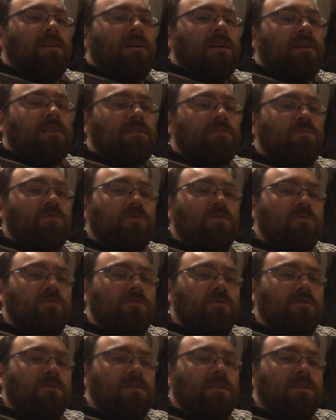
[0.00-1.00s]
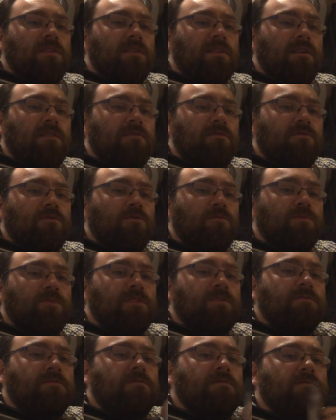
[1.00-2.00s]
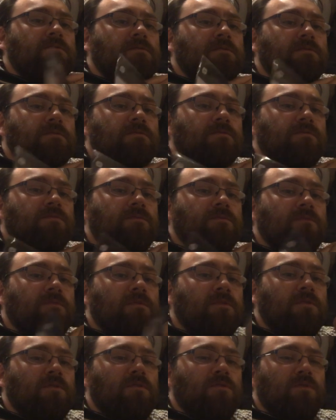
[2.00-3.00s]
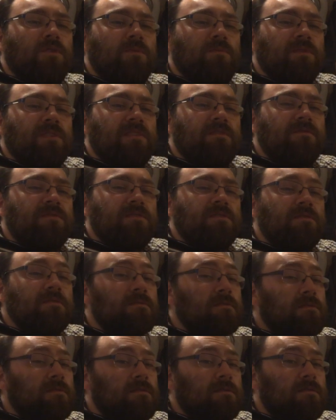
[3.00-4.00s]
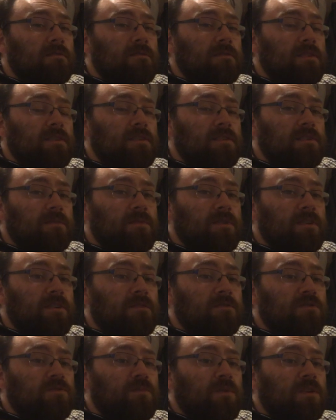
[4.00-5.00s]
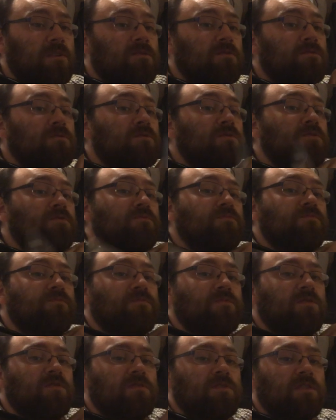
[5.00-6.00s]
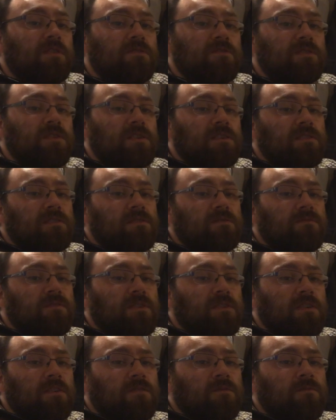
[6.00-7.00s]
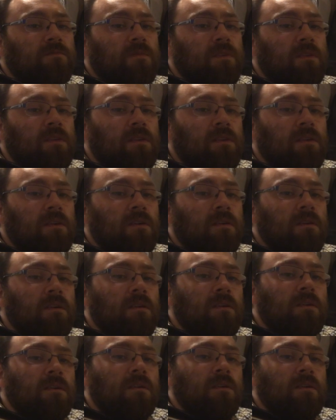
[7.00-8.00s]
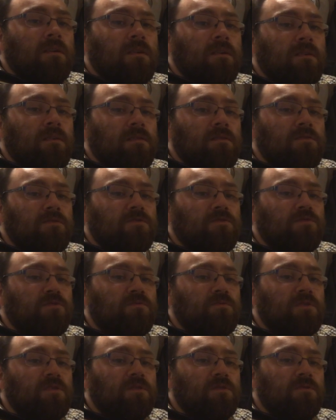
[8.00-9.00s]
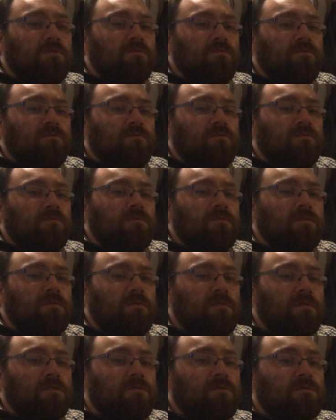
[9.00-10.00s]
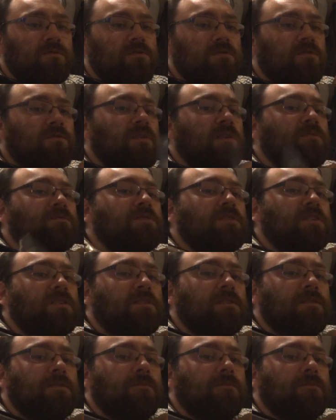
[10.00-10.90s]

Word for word: Andy Bloor and Gareth Hopkins, who I believe is exhibiting at SparkCon too, so you can go and check his video, Stuart McHugh, Lucas Kraucek,